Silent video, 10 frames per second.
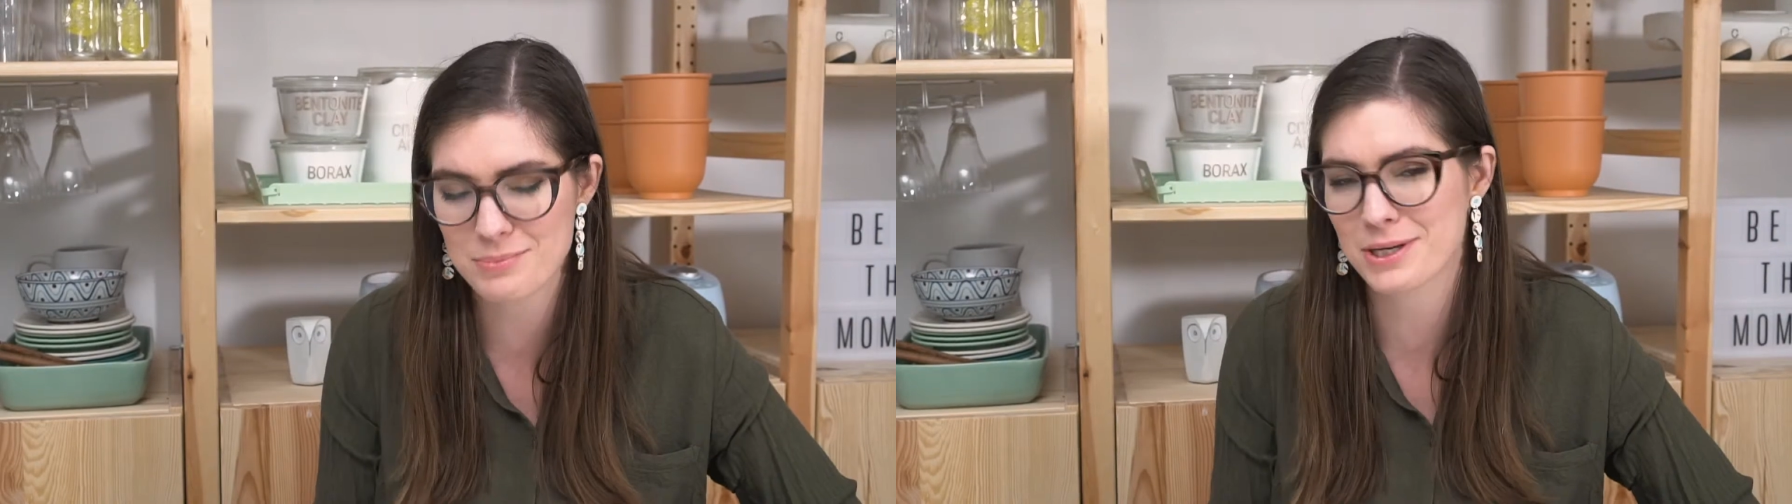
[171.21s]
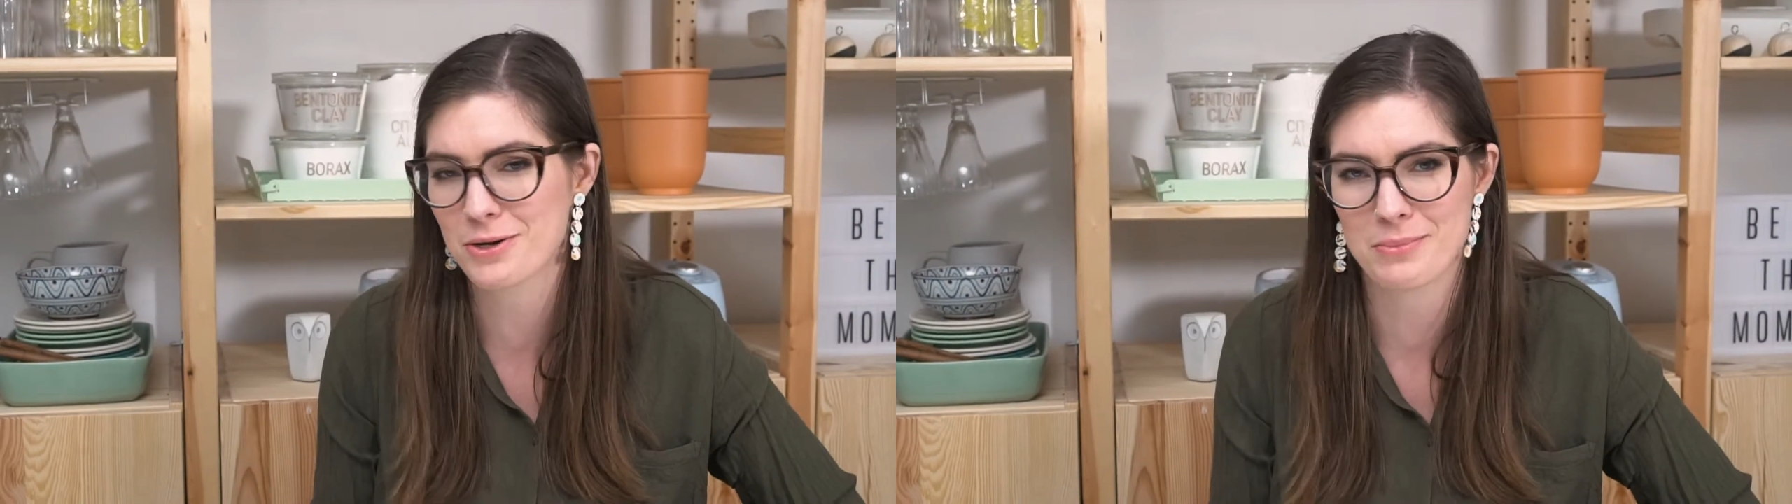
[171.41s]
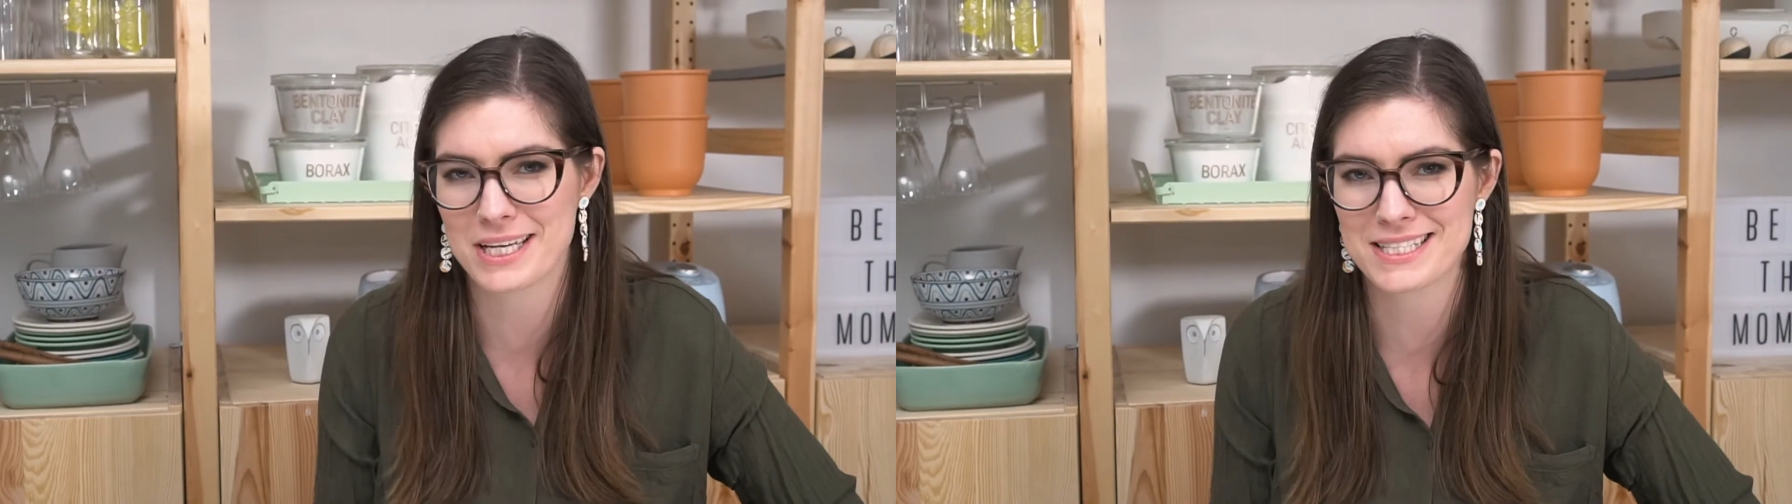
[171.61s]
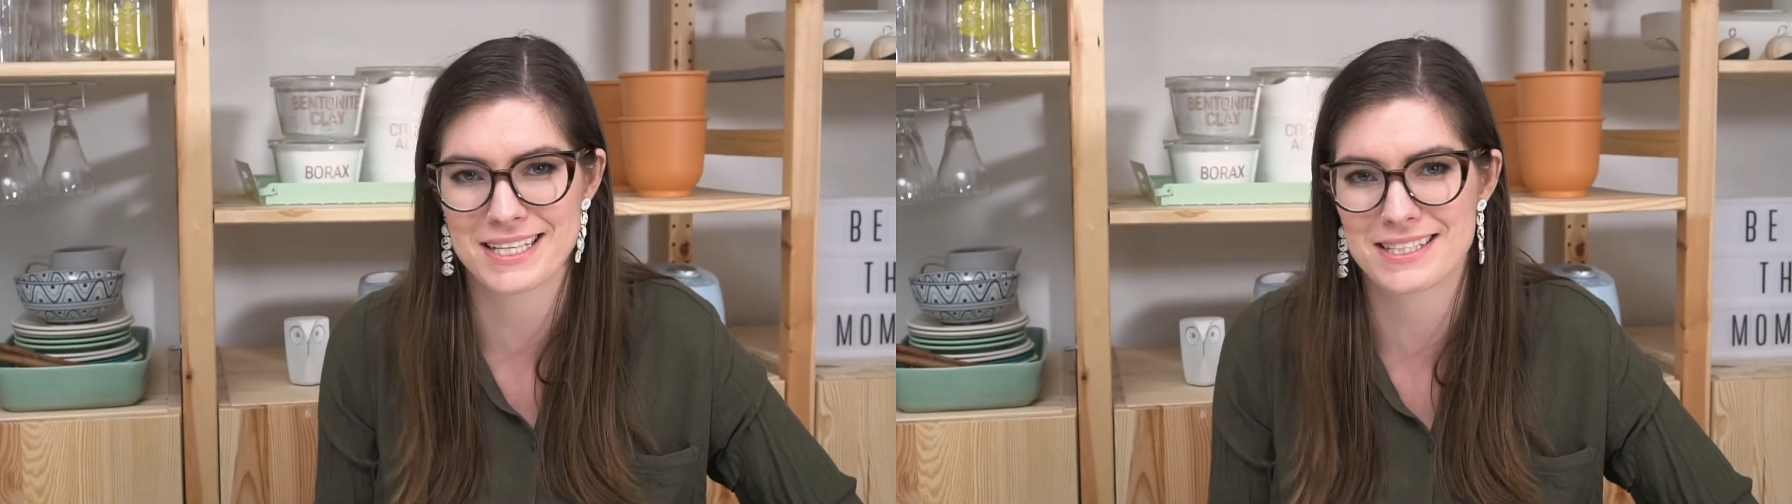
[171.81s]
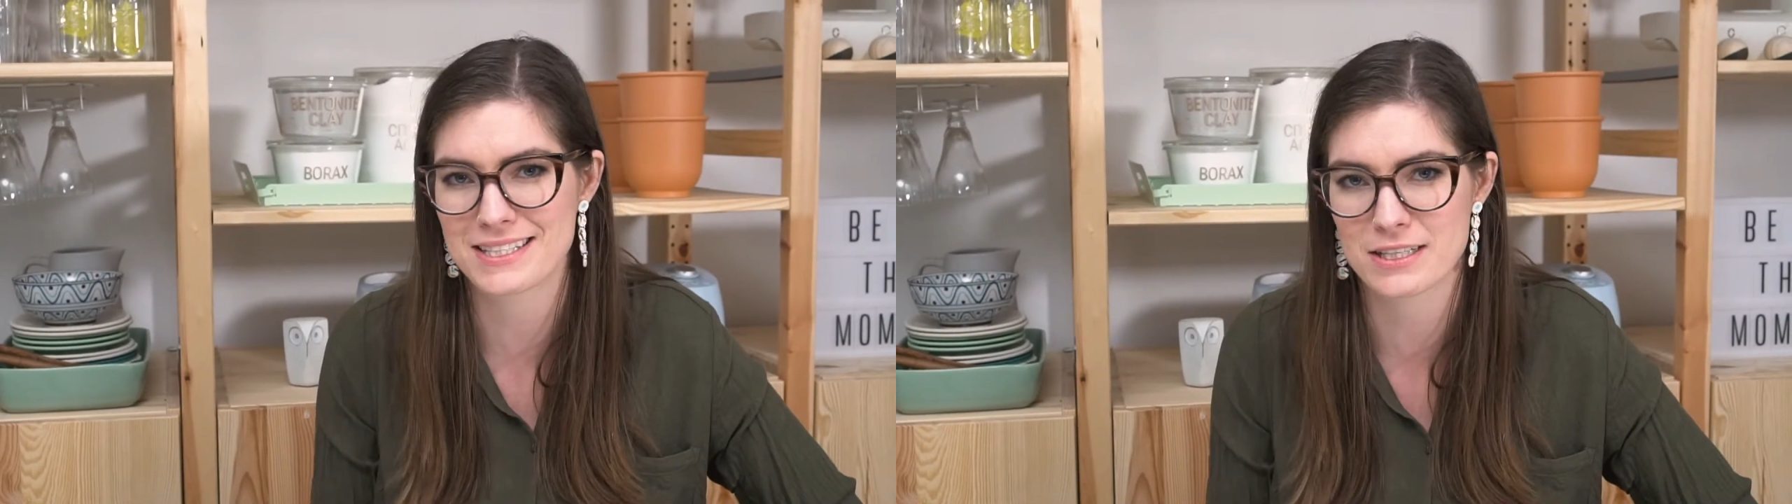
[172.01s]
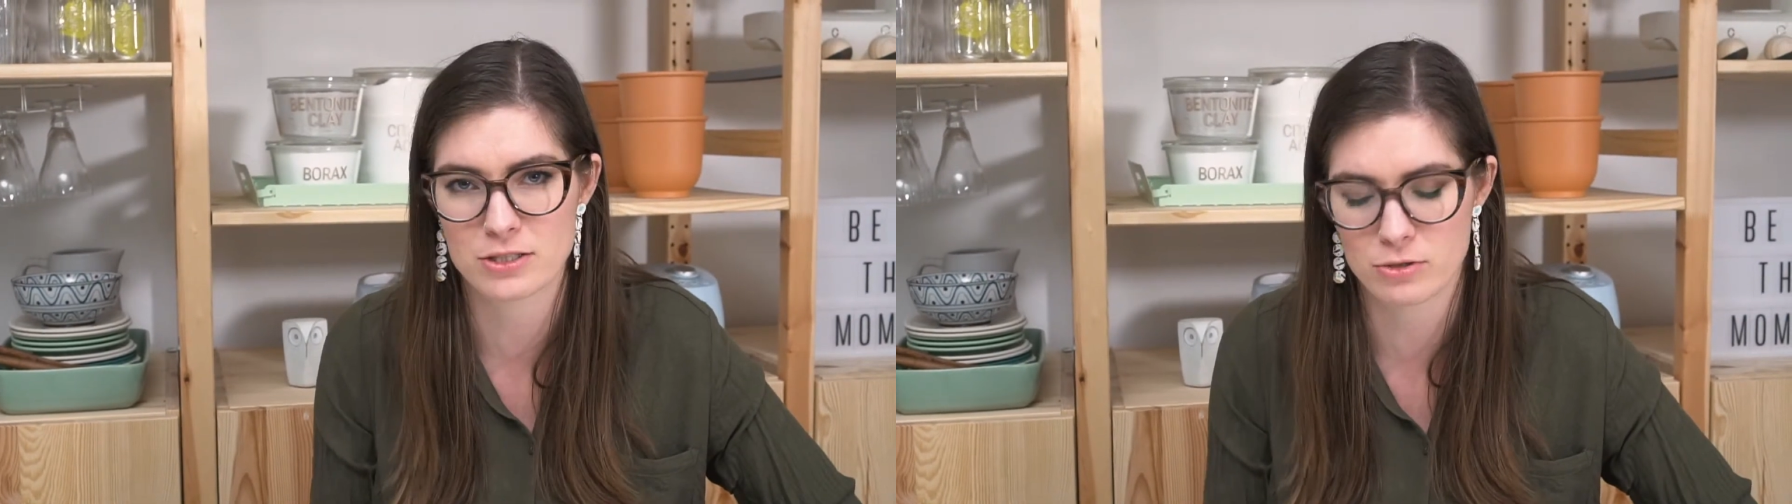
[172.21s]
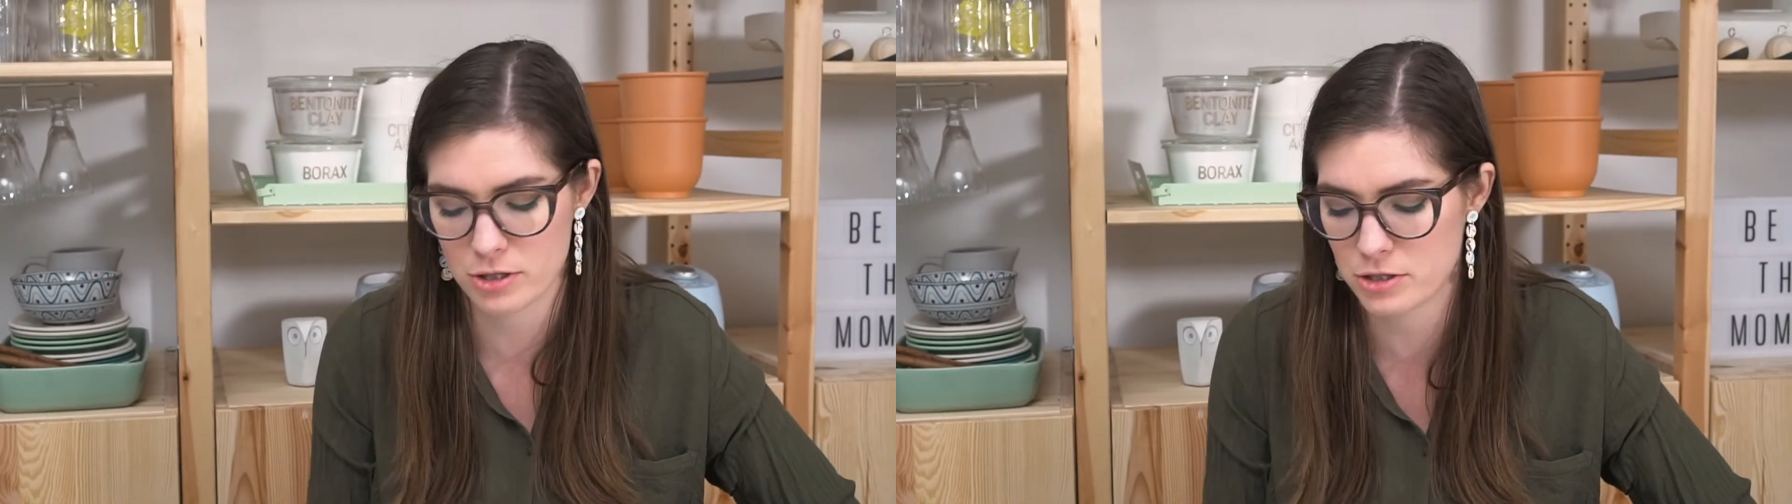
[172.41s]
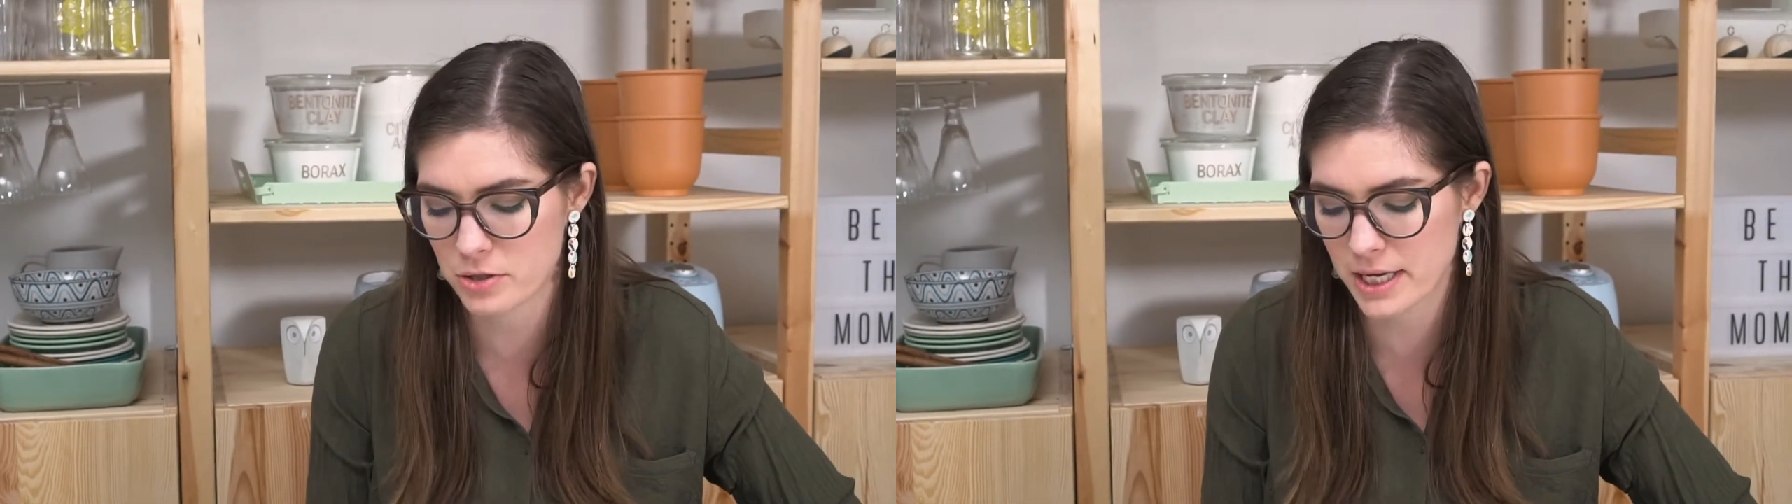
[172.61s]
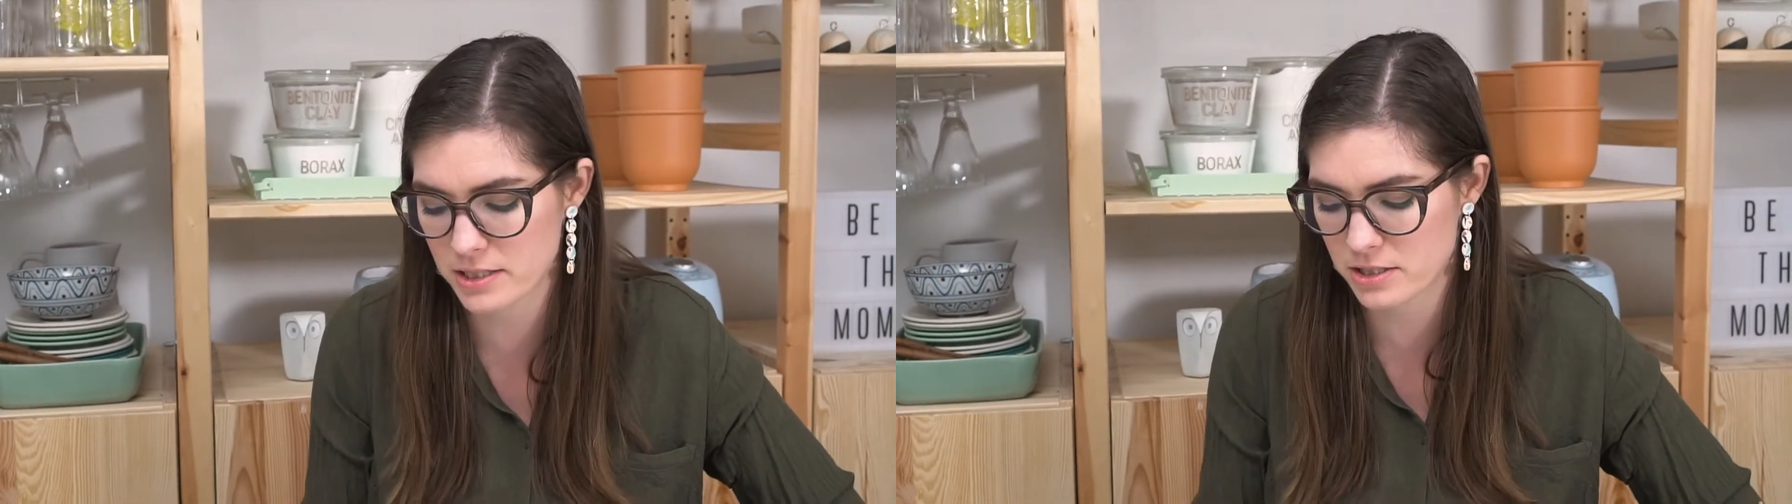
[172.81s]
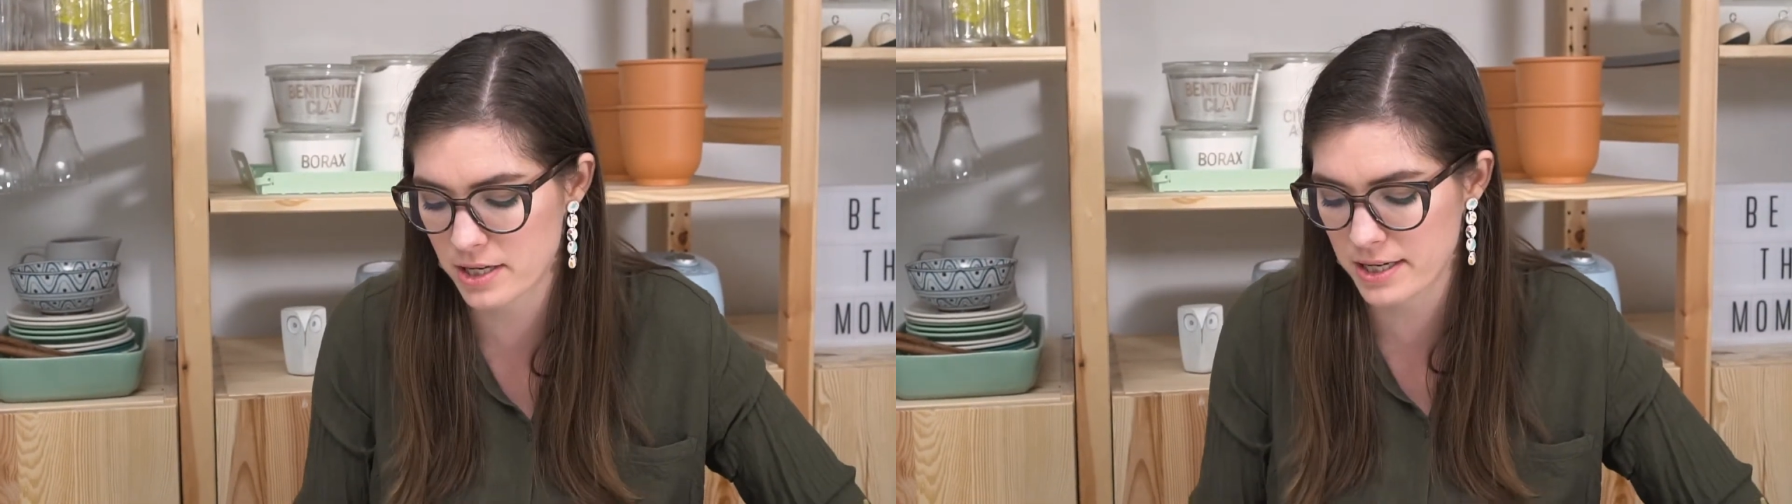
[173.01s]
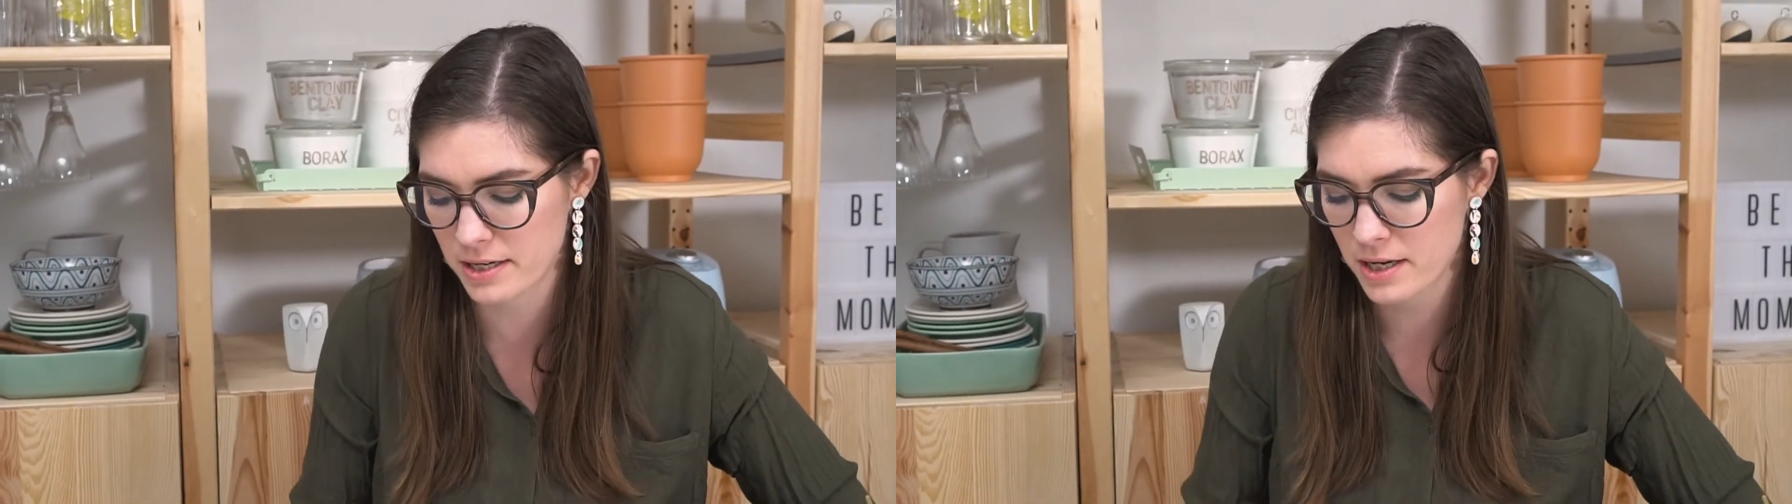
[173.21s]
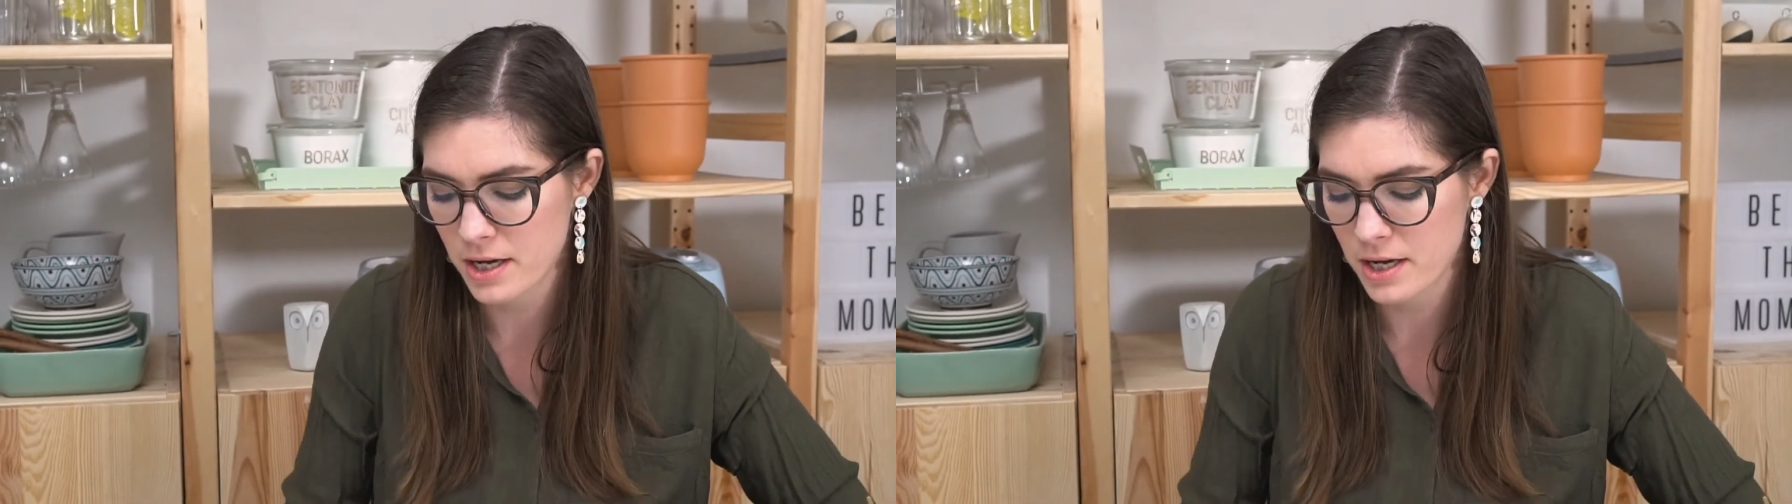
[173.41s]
but it'll make sense as soon as you get started.